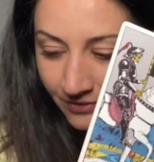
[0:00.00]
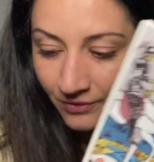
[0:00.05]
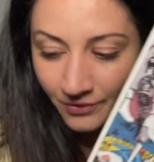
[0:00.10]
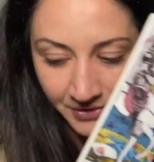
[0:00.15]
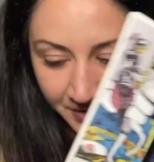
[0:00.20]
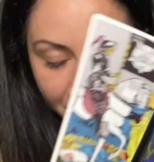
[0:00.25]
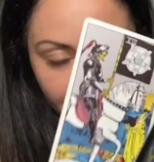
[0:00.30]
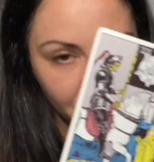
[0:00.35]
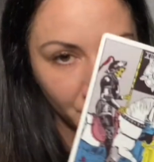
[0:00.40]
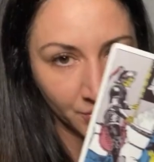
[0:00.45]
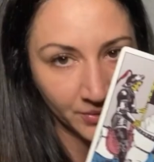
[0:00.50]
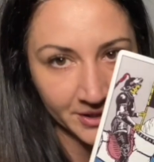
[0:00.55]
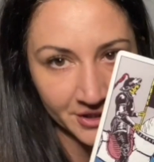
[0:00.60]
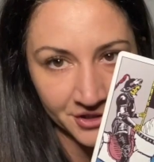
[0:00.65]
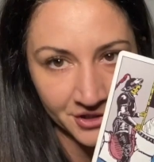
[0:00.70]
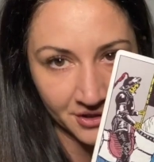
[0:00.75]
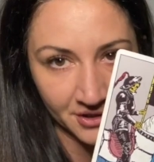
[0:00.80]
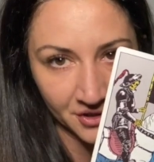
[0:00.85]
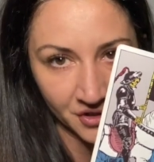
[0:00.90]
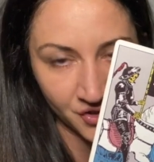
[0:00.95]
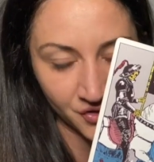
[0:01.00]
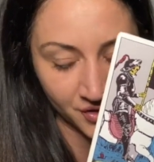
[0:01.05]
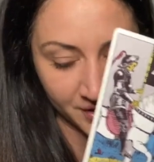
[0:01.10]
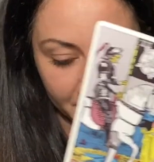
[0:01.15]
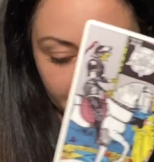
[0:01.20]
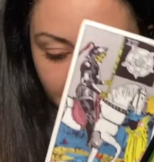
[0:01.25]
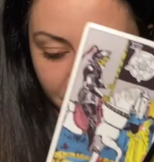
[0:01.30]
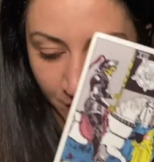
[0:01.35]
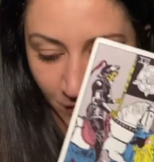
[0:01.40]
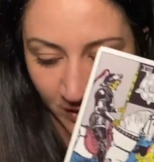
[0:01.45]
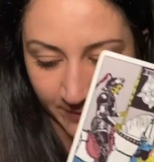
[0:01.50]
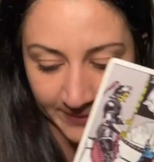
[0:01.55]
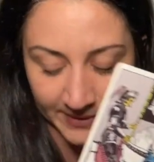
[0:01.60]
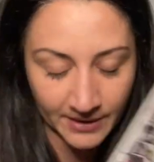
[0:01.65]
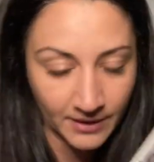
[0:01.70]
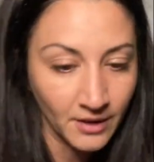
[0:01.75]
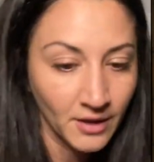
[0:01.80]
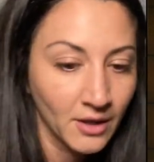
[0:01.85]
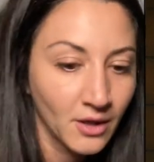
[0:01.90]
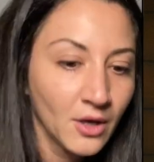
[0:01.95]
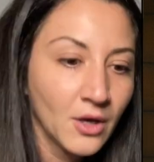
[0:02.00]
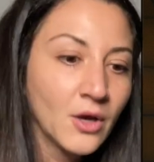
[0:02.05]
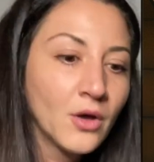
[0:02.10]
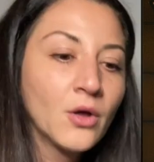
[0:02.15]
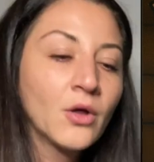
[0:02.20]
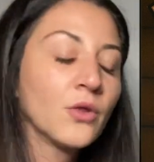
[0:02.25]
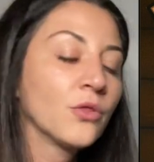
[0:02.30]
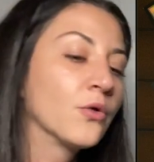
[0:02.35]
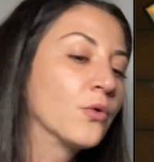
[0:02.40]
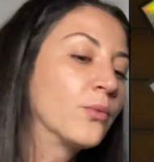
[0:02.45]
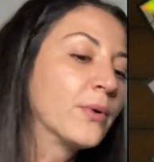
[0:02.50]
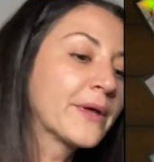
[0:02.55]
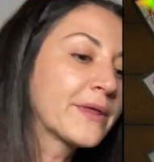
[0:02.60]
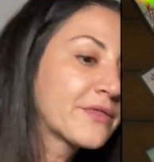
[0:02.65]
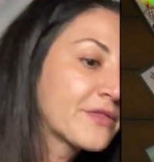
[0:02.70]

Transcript: whole situation is transforming. The way